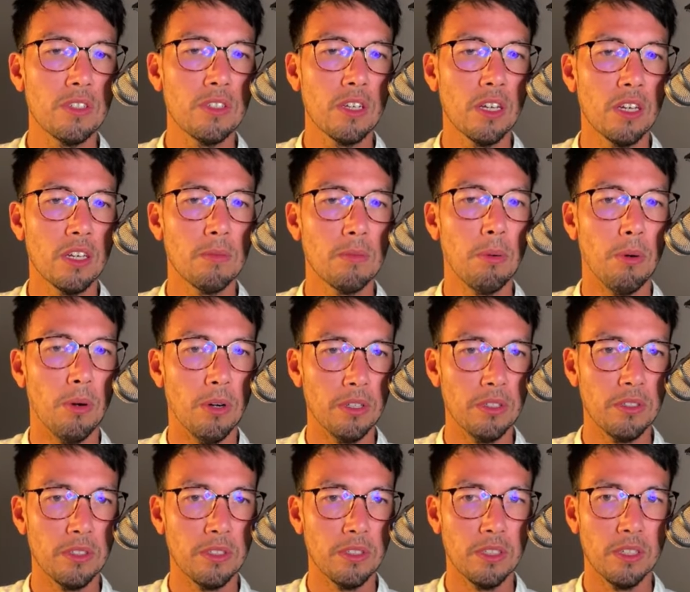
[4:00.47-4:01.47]
getting
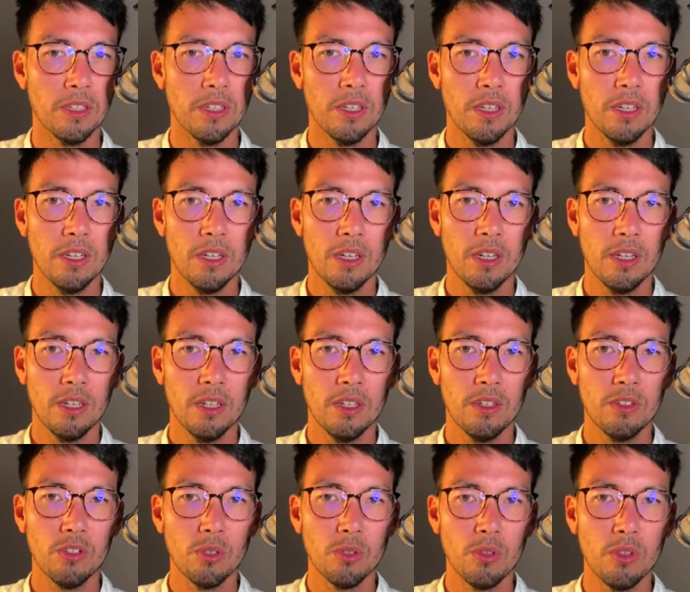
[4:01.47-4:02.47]
poisoned.
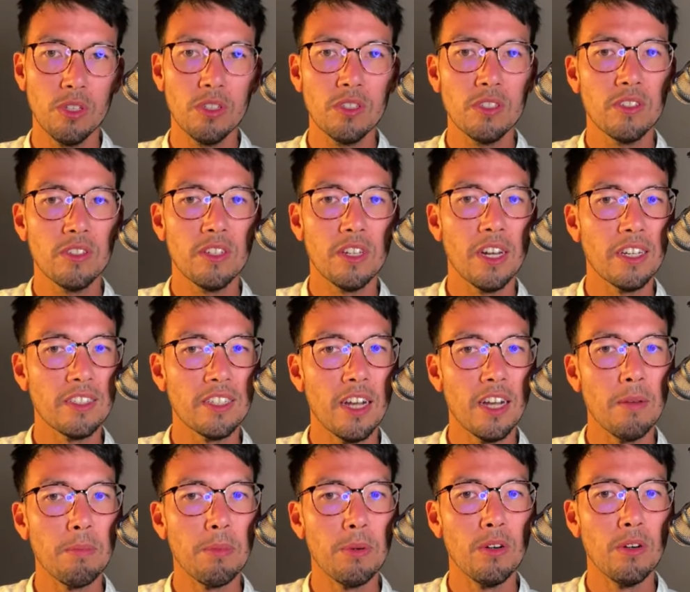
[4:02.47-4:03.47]
So this is an
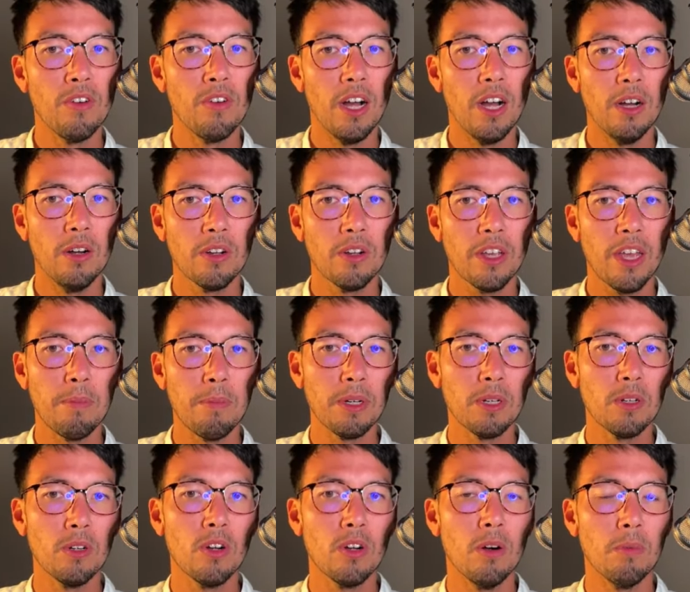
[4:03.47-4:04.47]
example of how
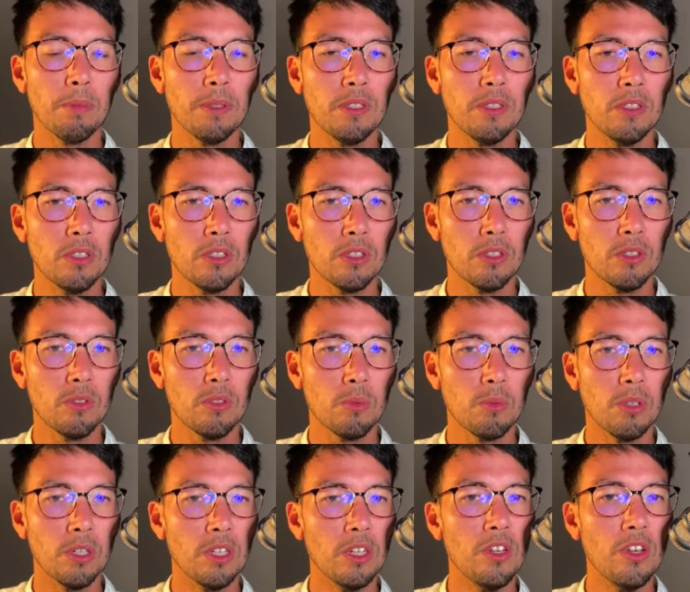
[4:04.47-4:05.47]
chemical compositions
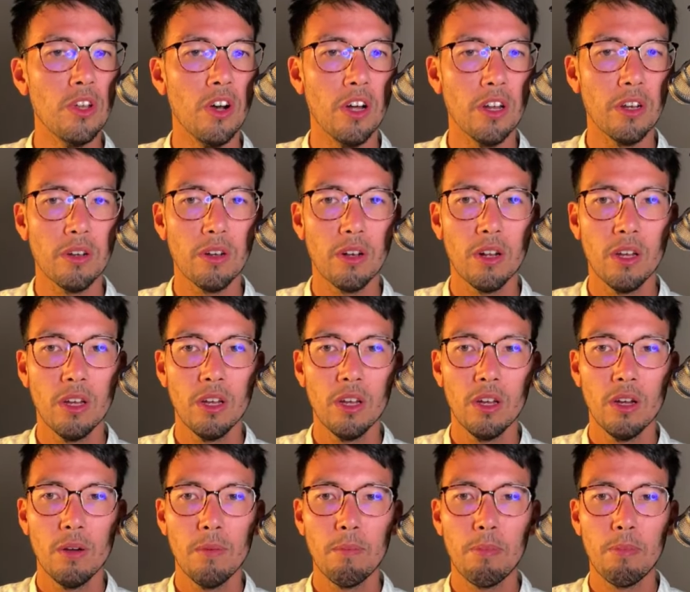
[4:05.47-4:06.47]
were not
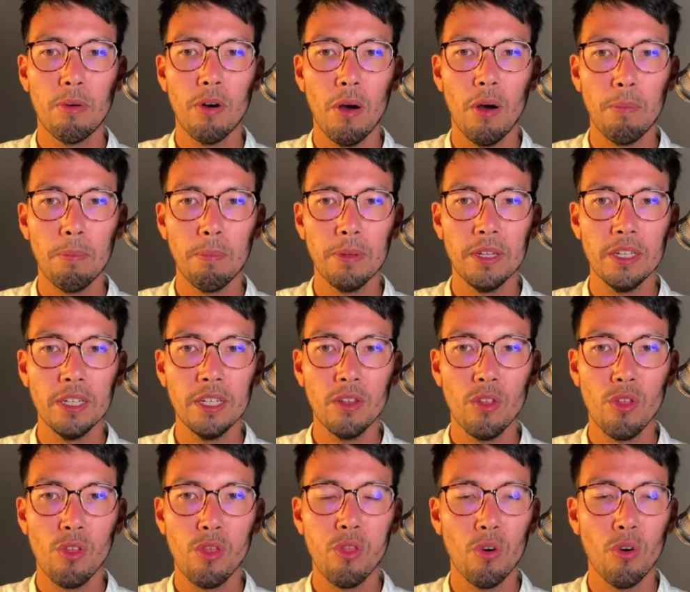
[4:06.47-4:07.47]
properly
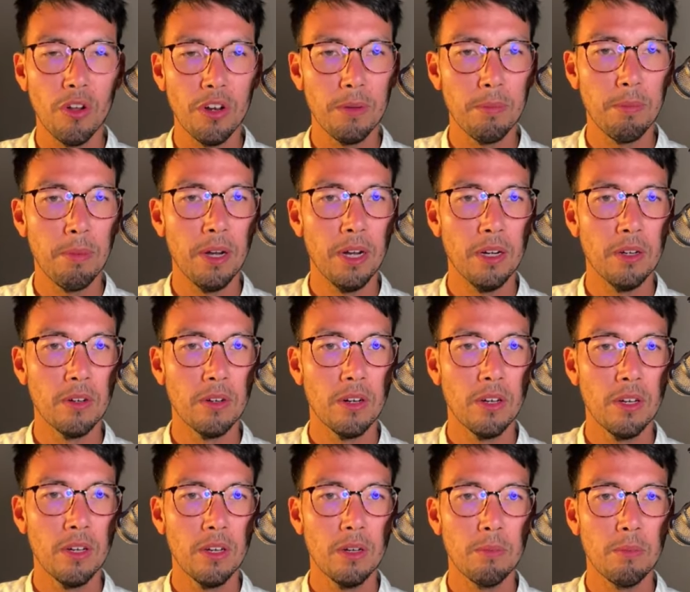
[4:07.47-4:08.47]
thought about
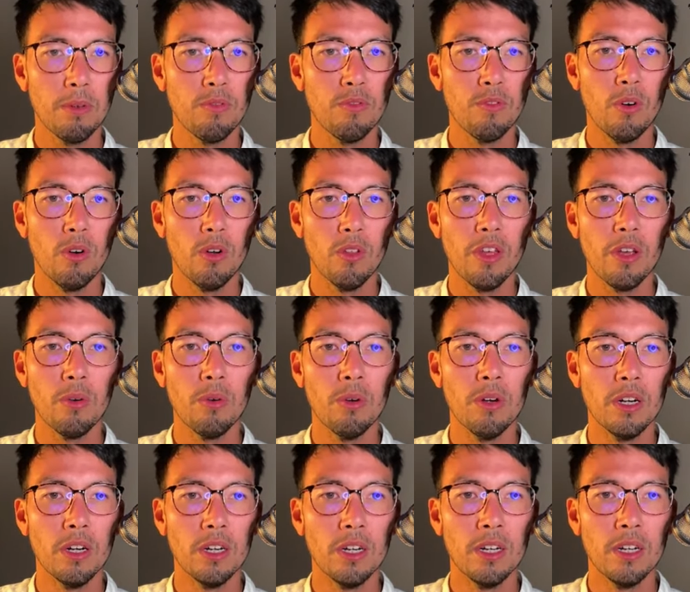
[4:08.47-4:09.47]
before they were